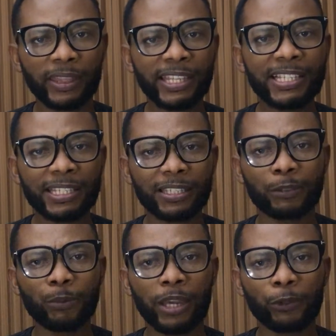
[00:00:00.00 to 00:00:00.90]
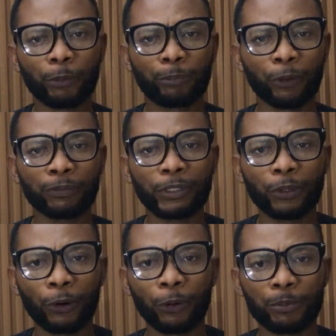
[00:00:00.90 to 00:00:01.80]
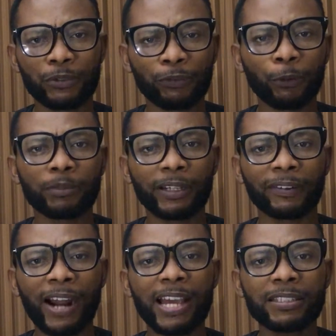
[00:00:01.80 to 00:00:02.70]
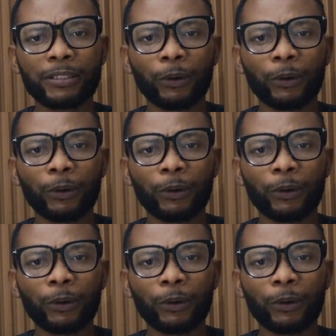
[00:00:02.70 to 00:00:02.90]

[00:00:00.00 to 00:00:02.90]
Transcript: this is where your profit comes from the rise